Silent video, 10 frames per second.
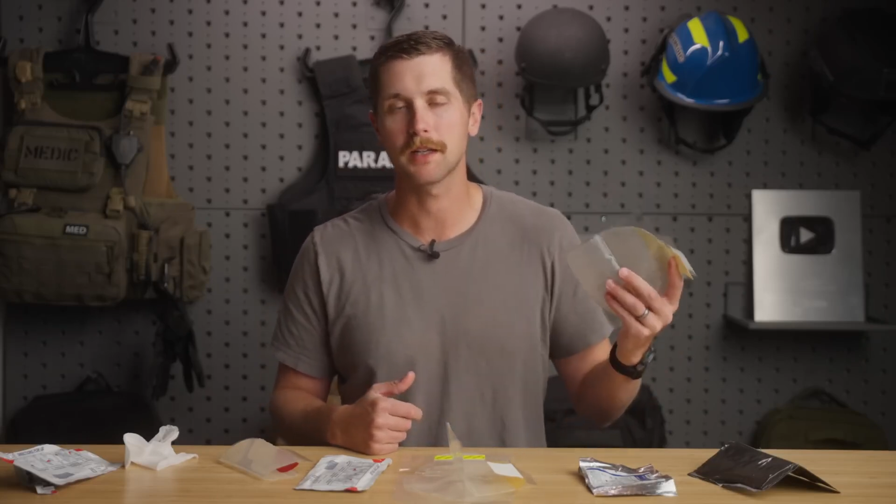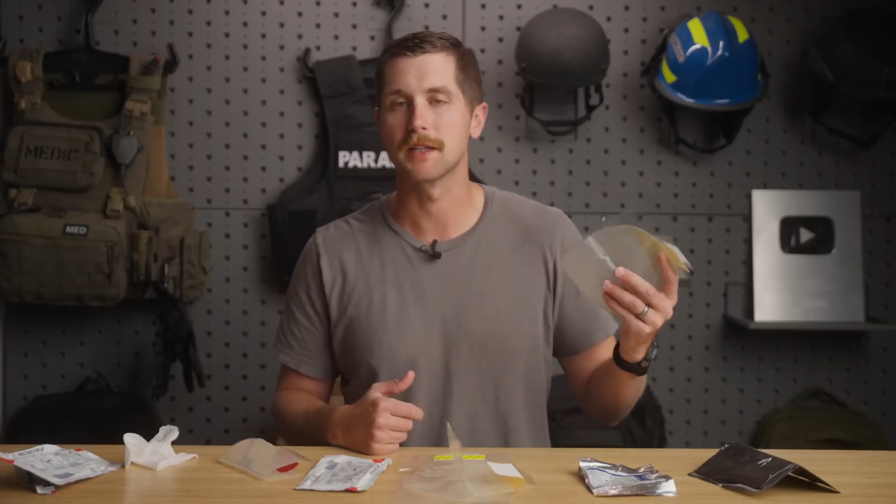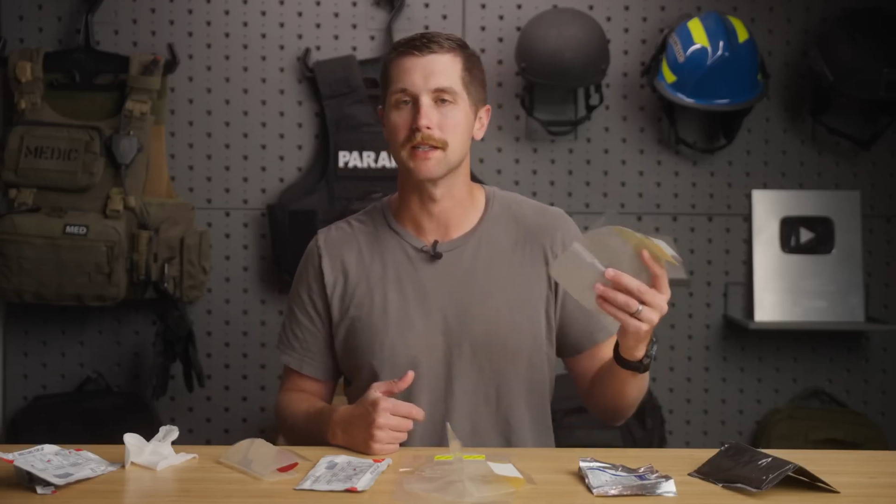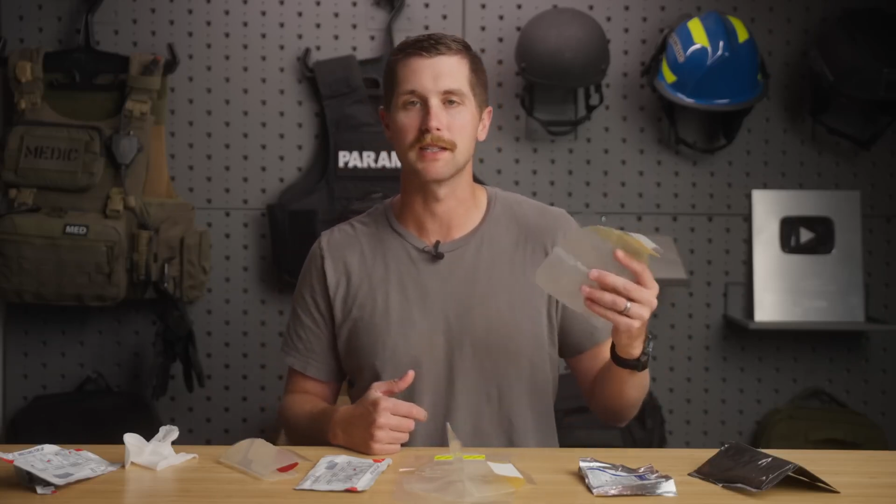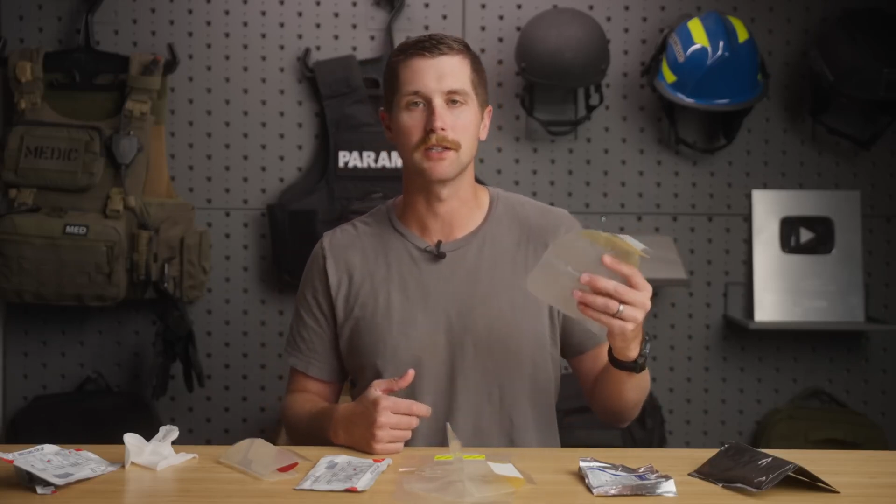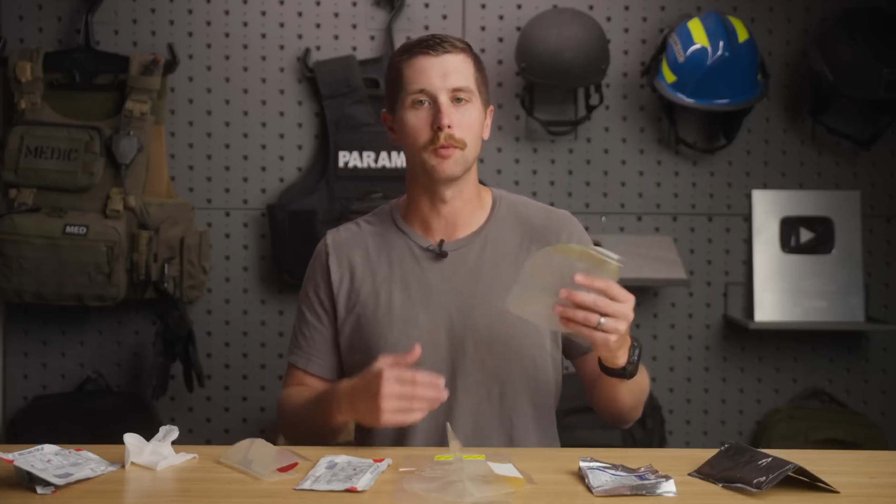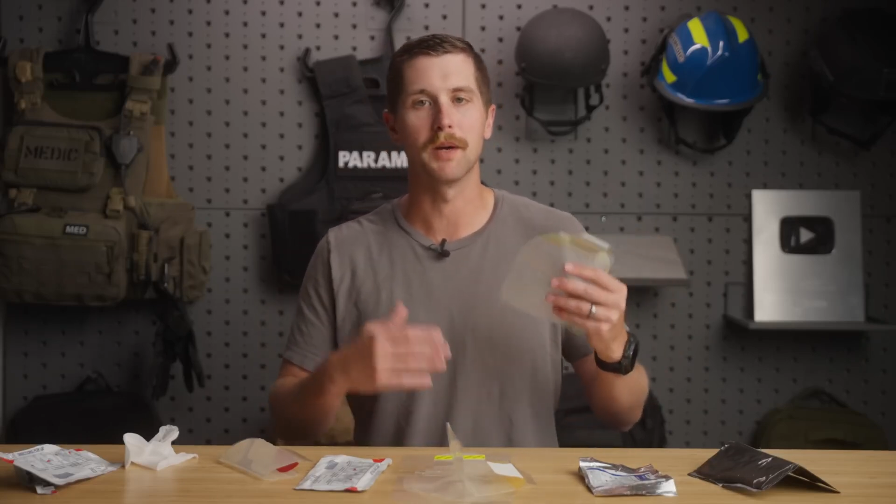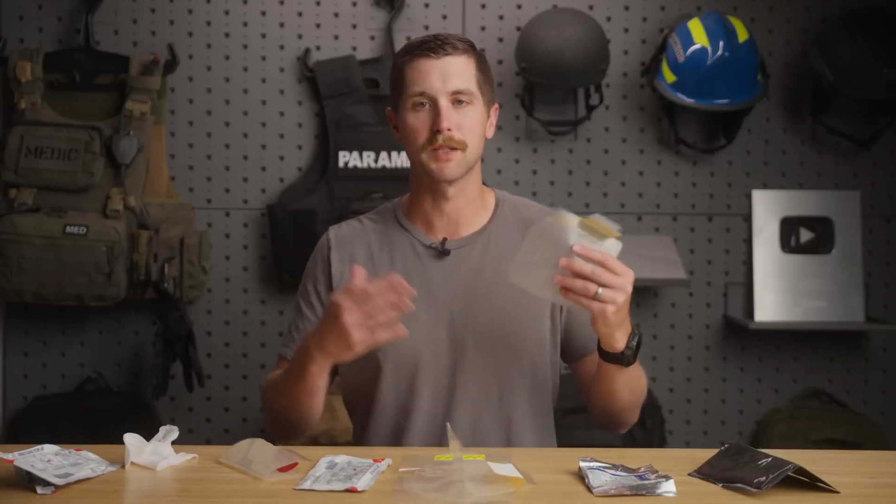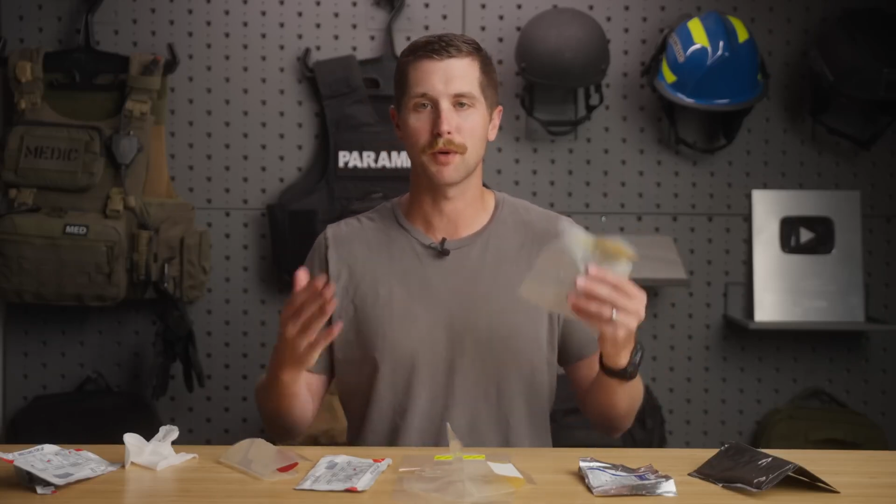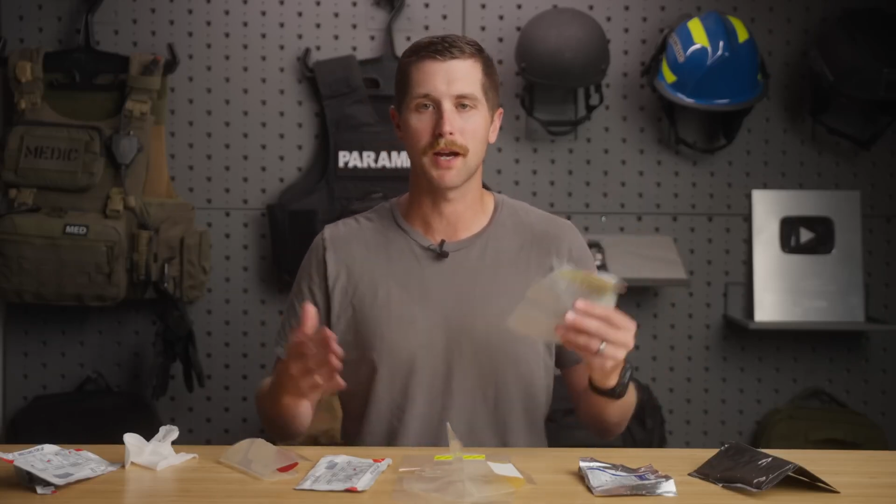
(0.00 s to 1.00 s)
It is still
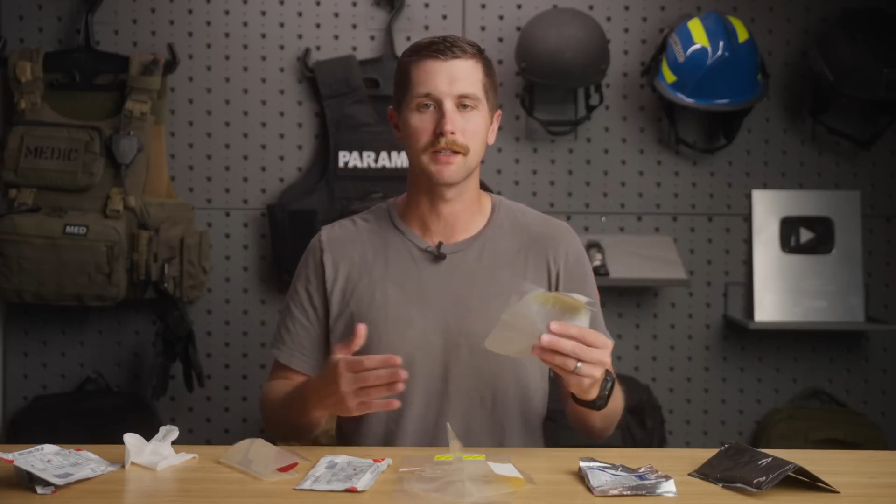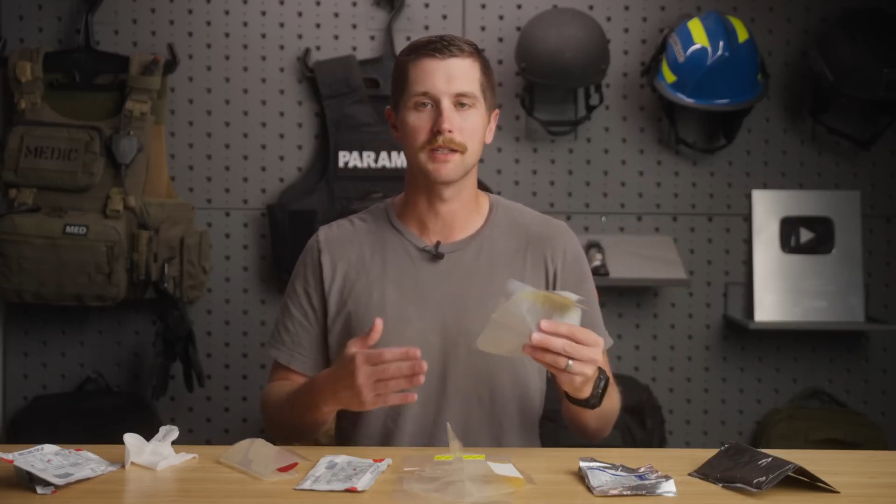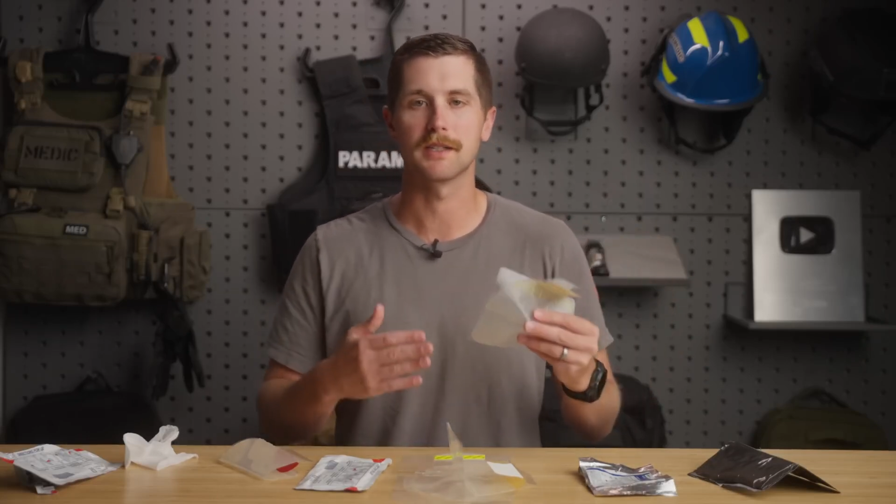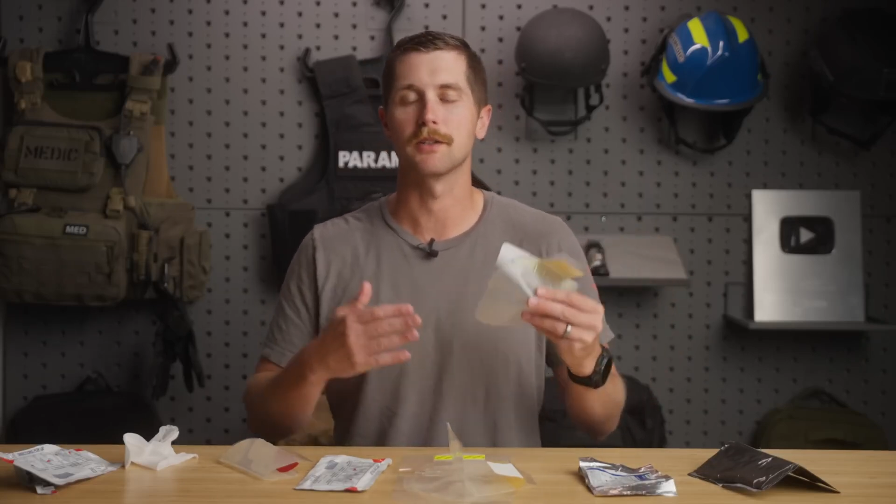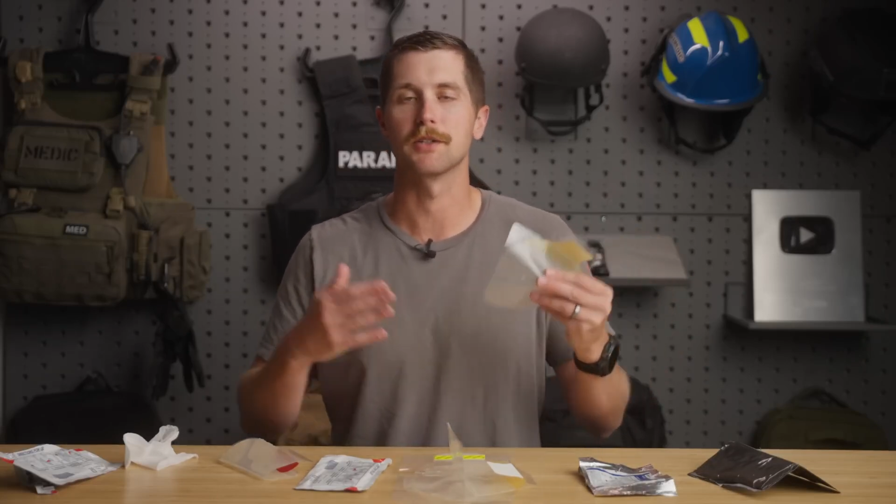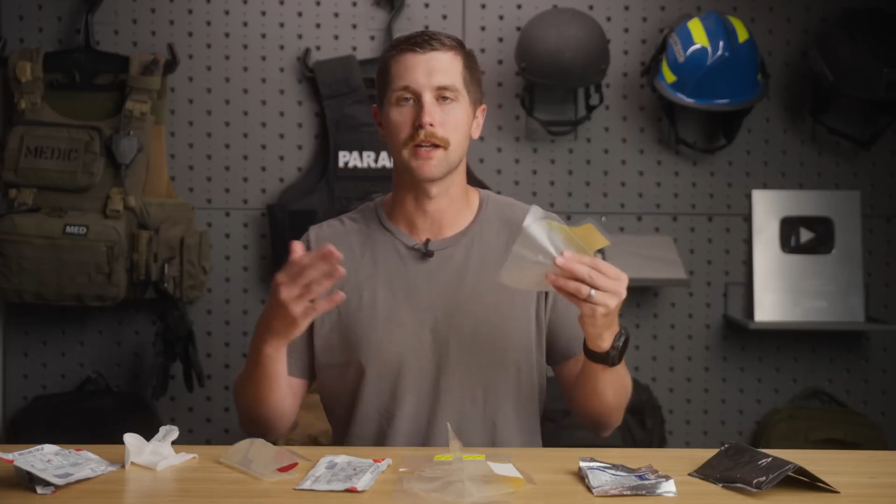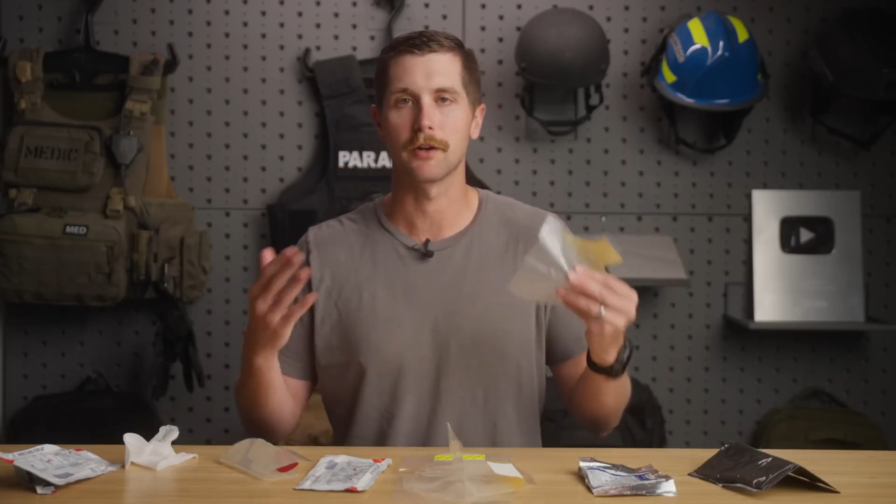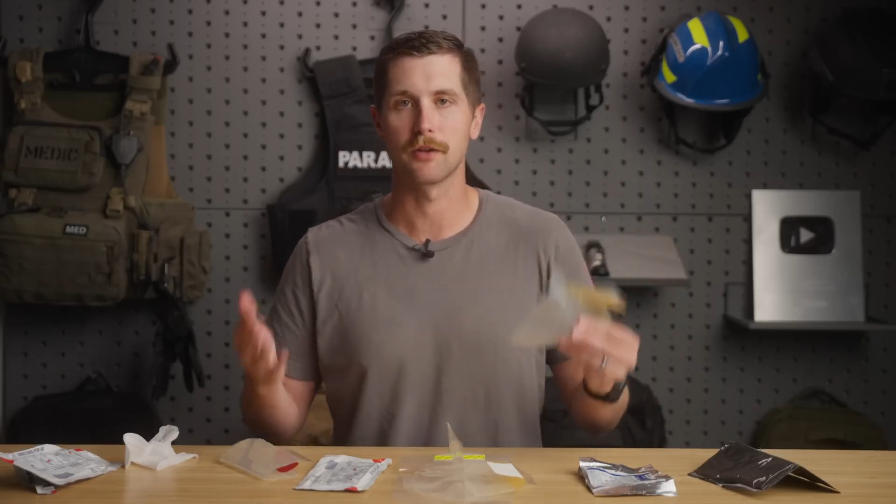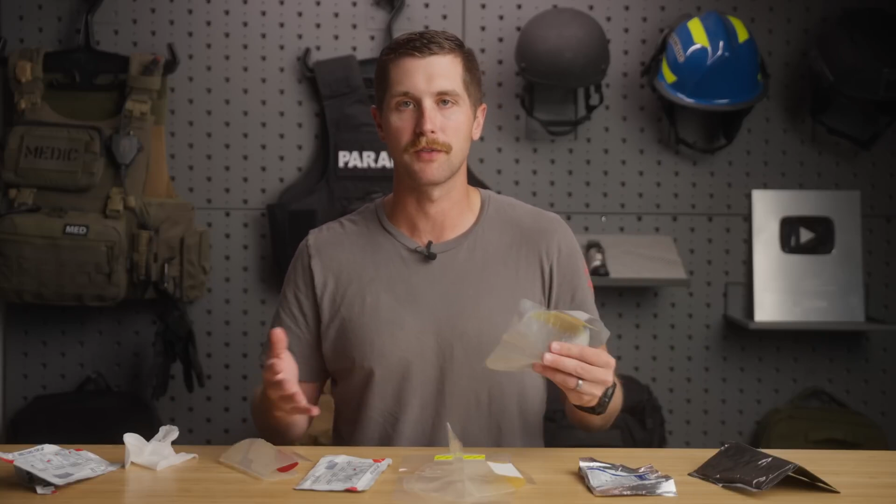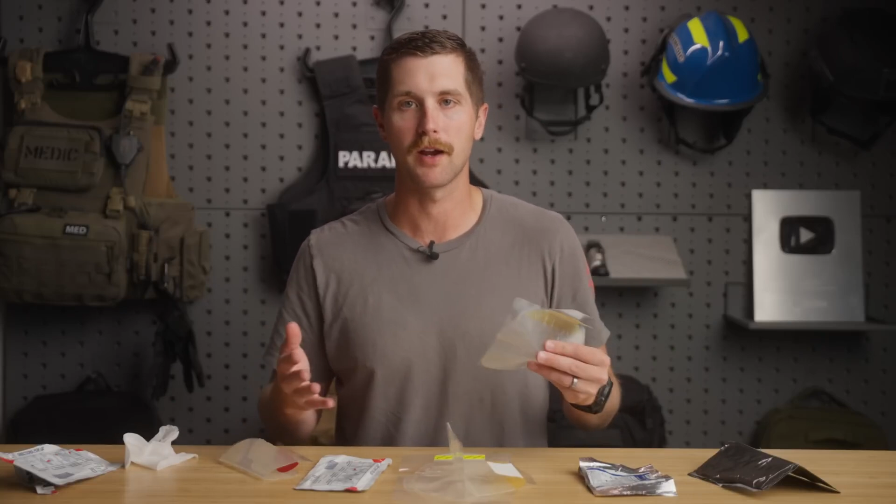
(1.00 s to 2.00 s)
best practice, still
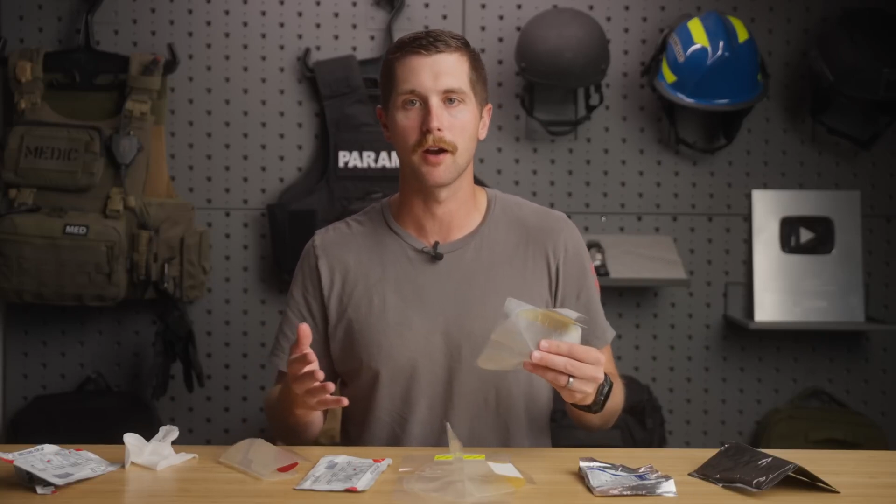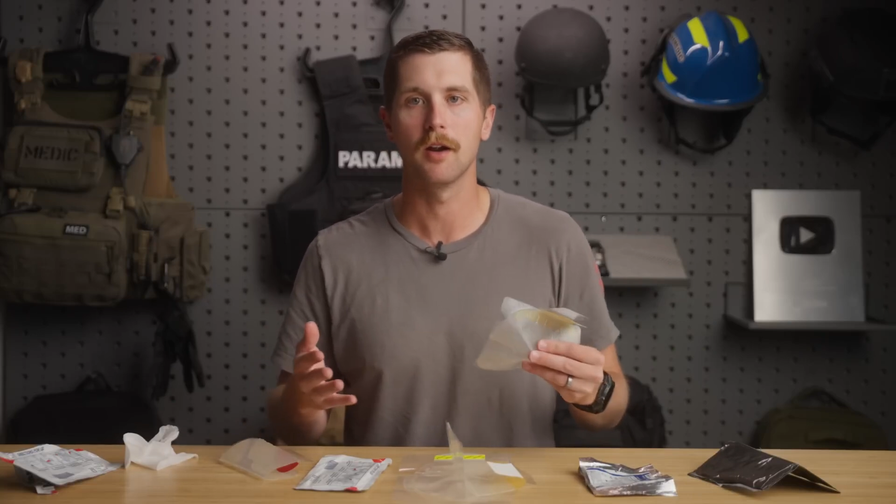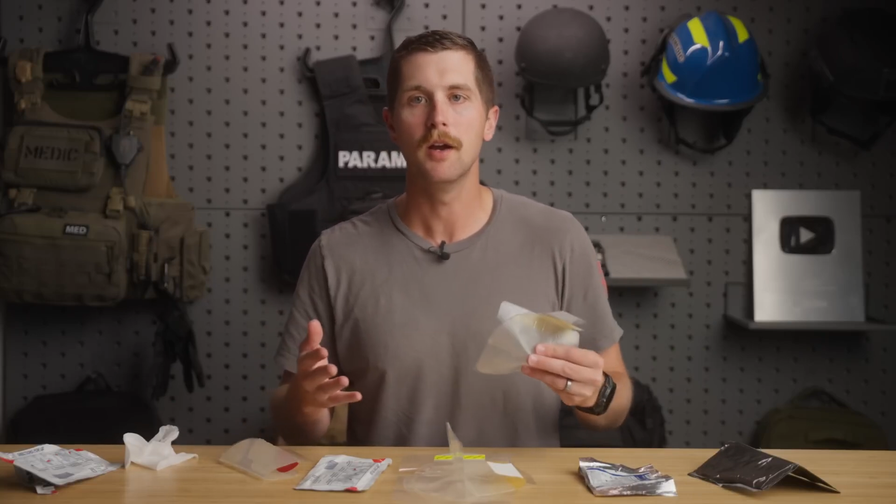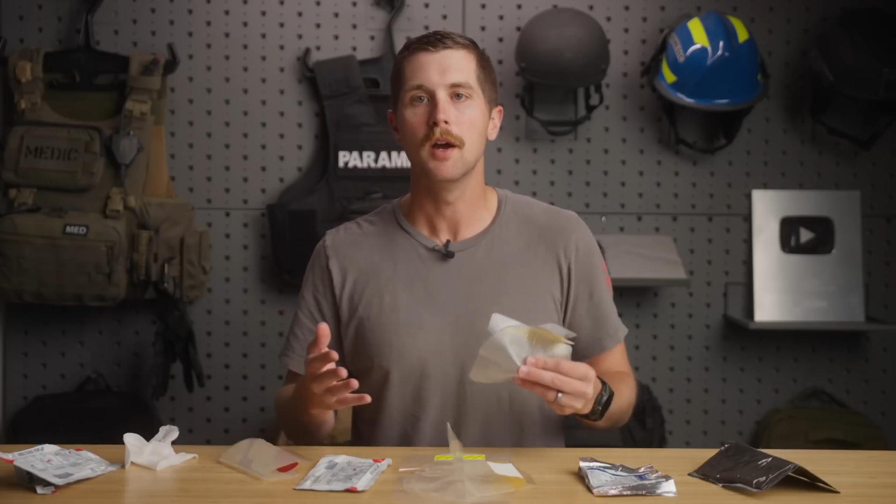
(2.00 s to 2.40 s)
standard of care,